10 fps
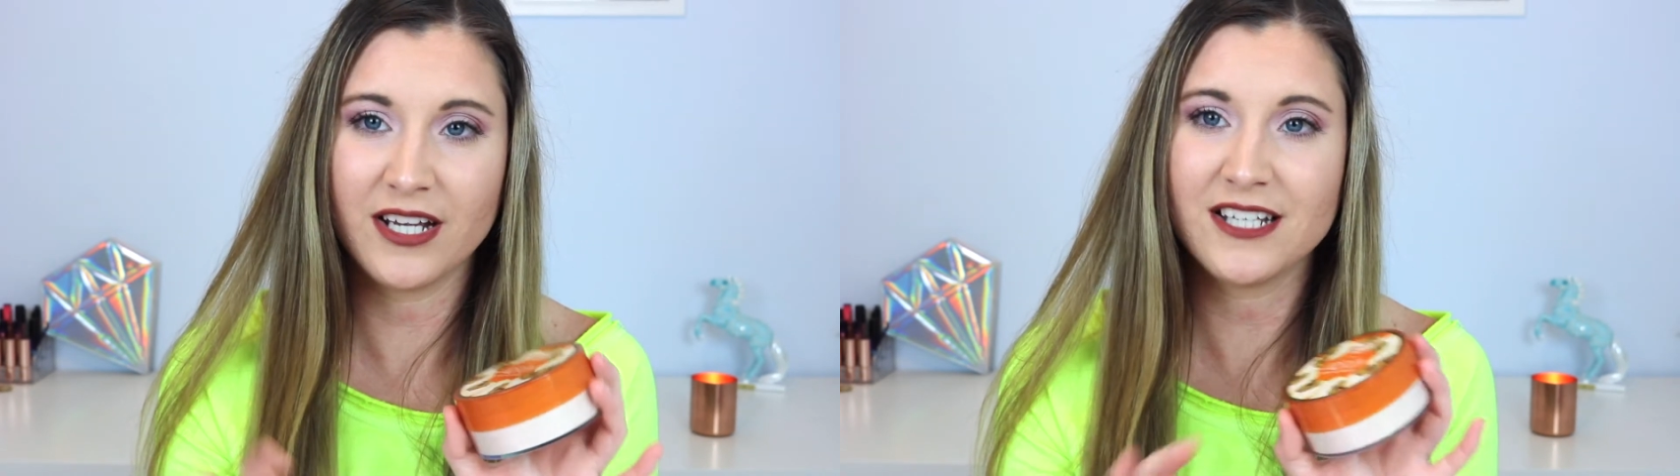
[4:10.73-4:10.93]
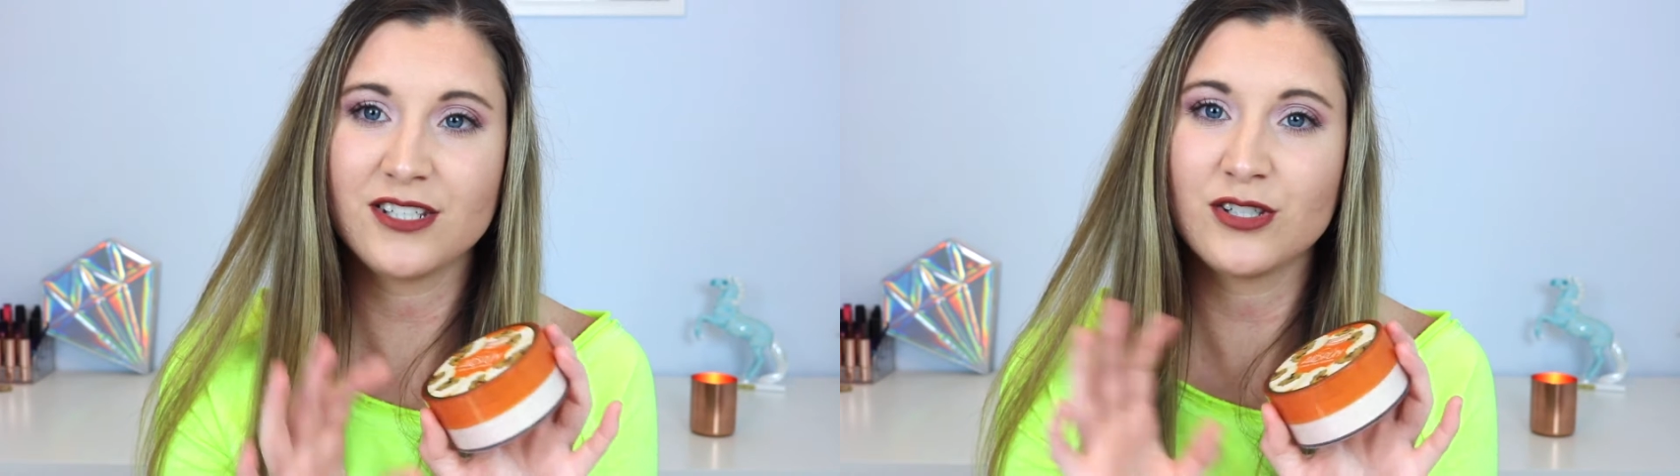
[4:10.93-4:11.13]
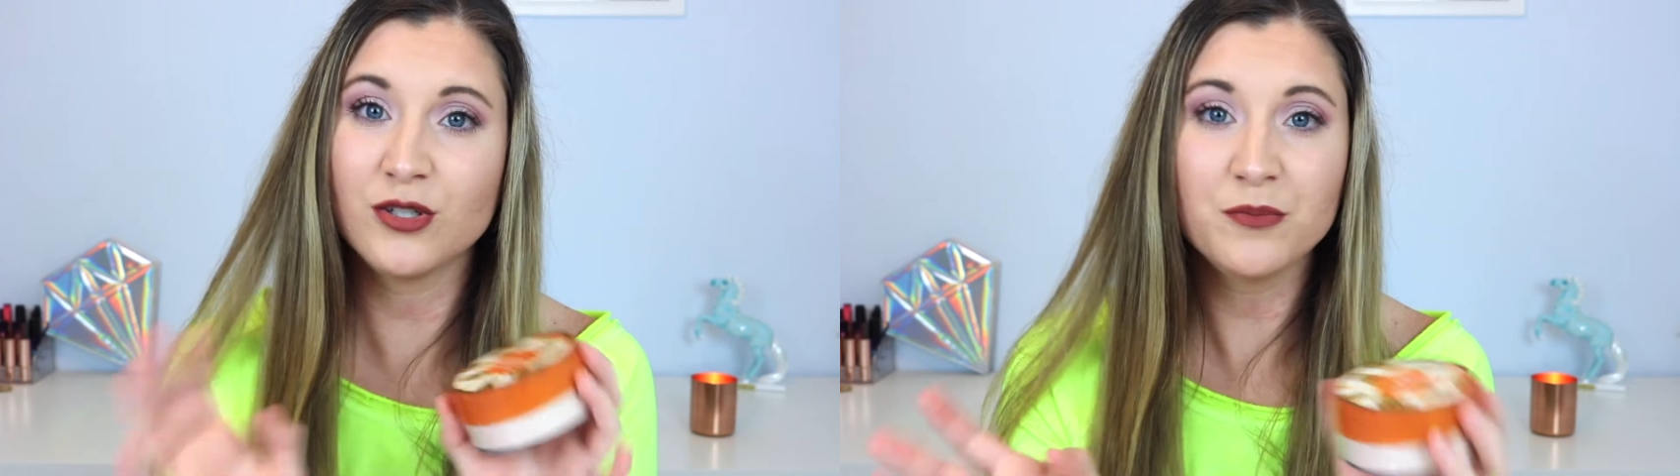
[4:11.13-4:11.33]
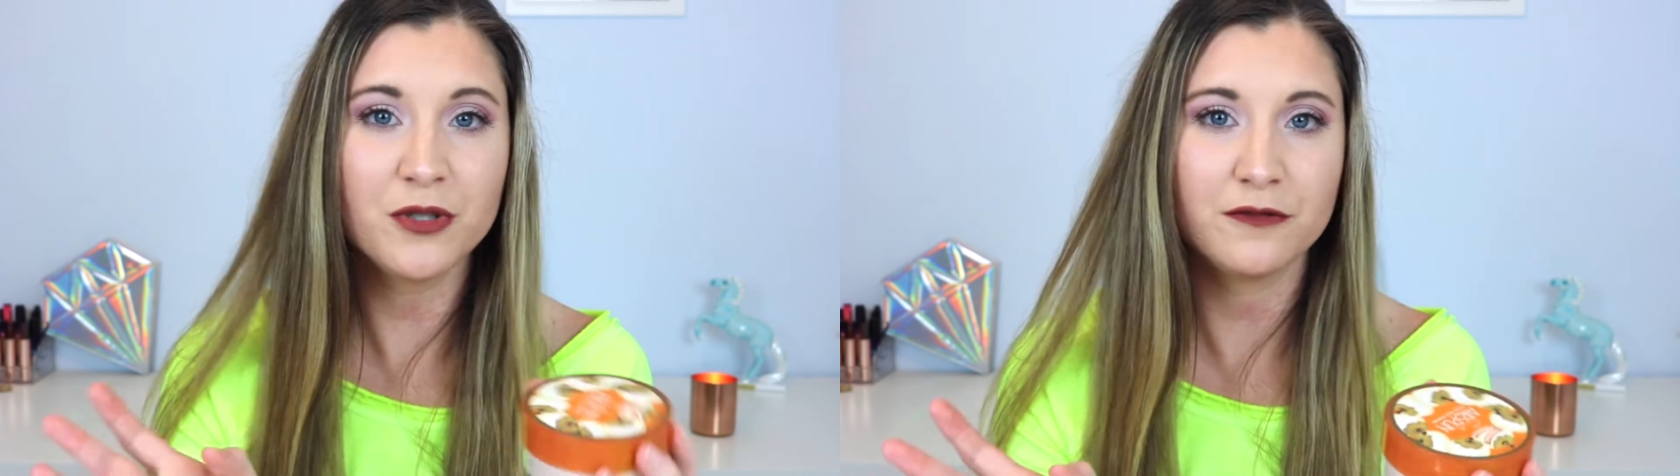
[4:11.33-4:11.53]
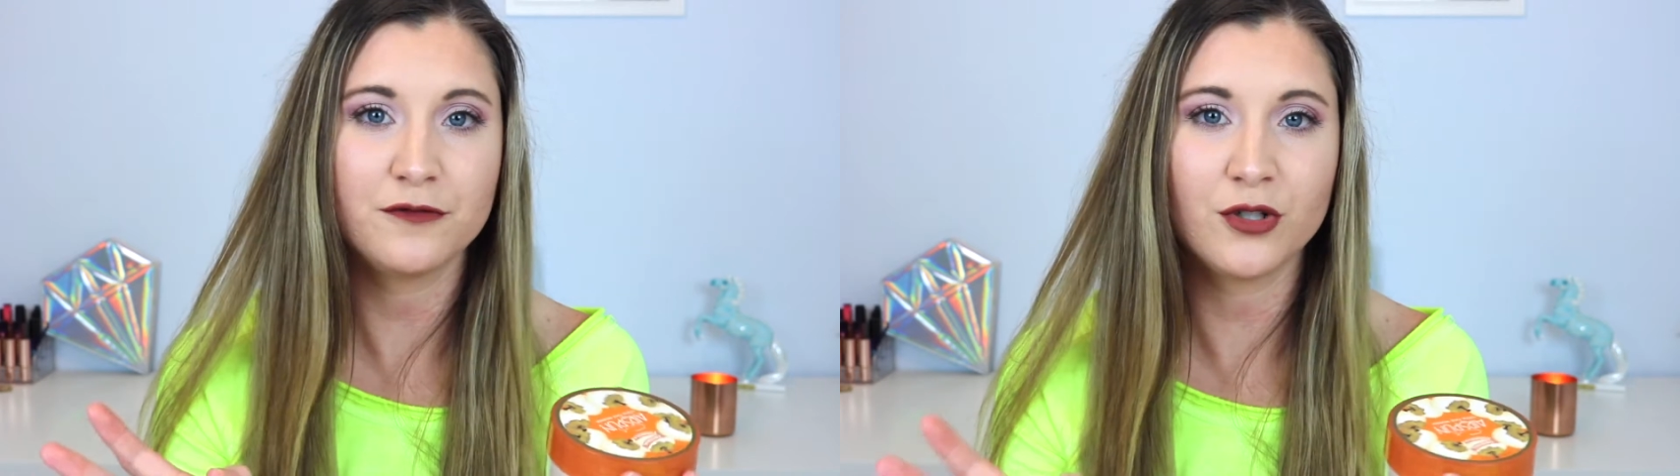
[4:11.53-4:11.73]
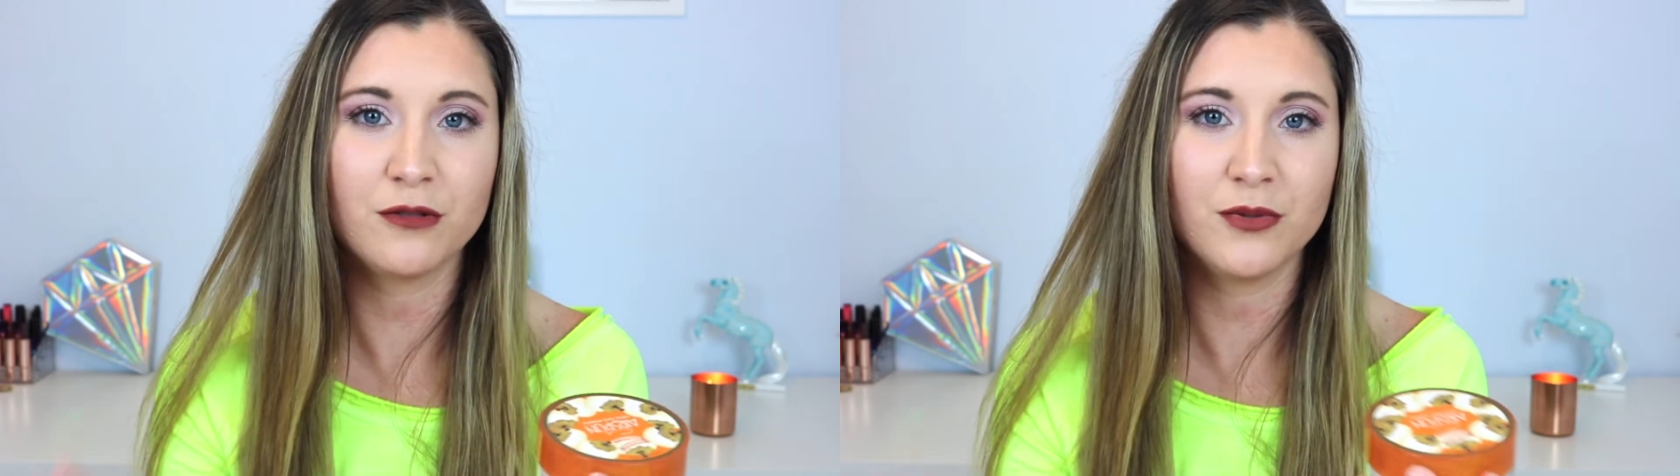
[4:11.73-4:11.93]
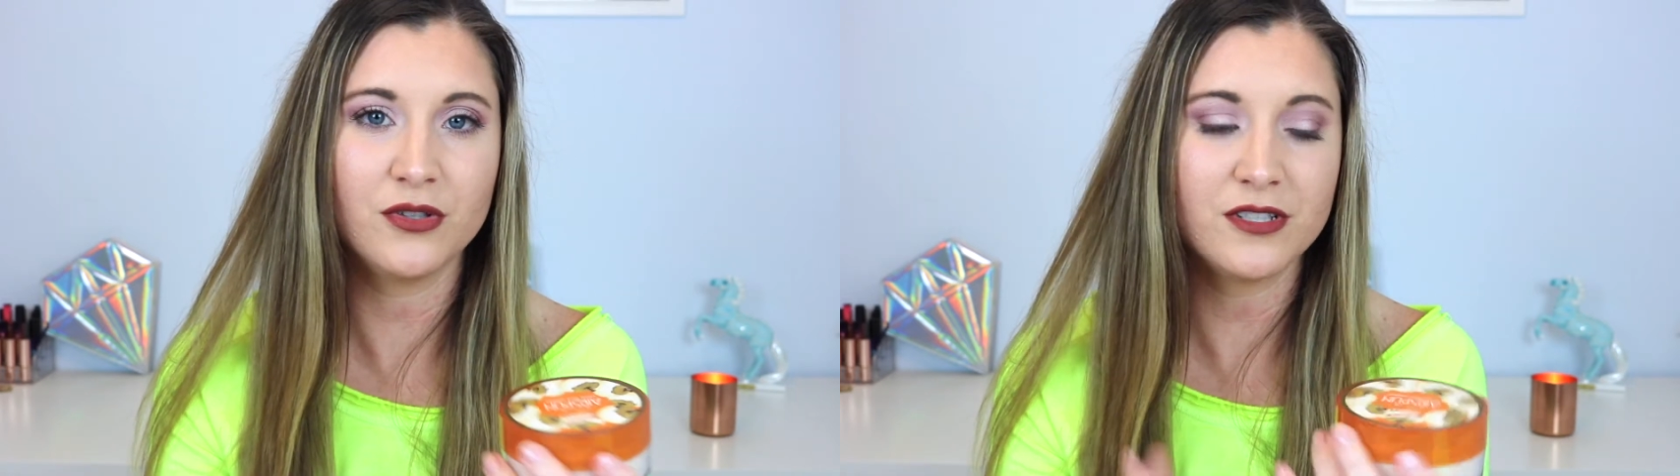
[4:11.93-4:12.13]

It's super affordable.